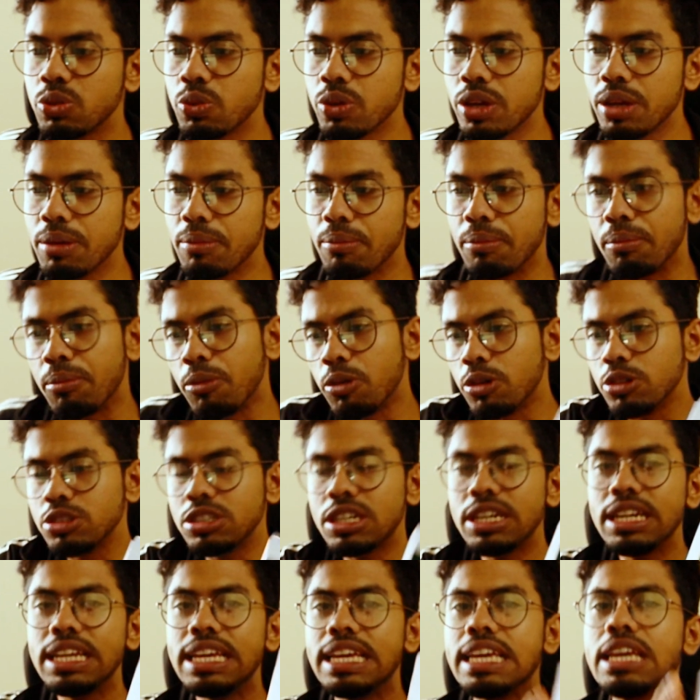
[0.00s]
we
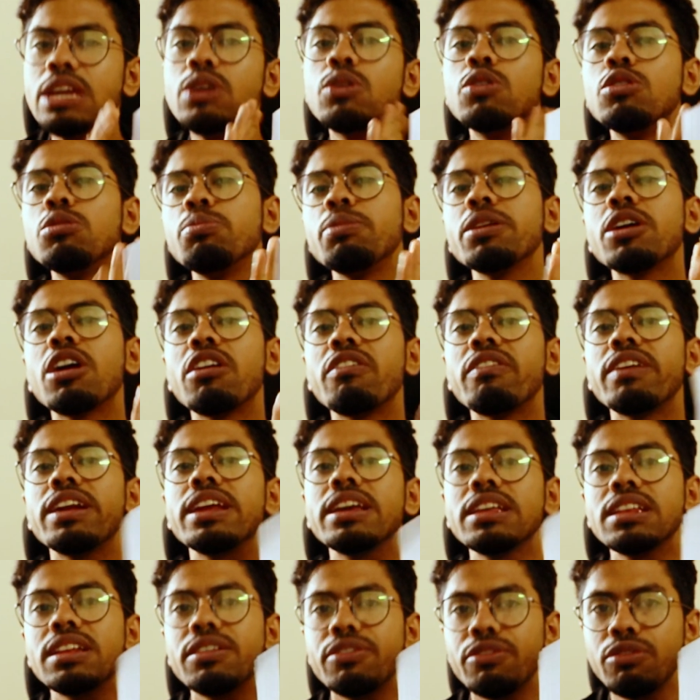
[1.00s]
mostly he won't be
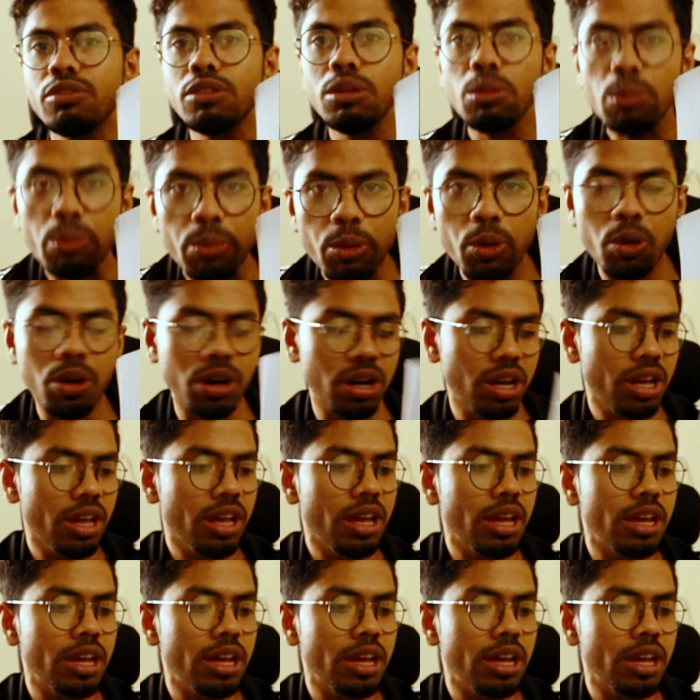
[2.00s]
covering the full book.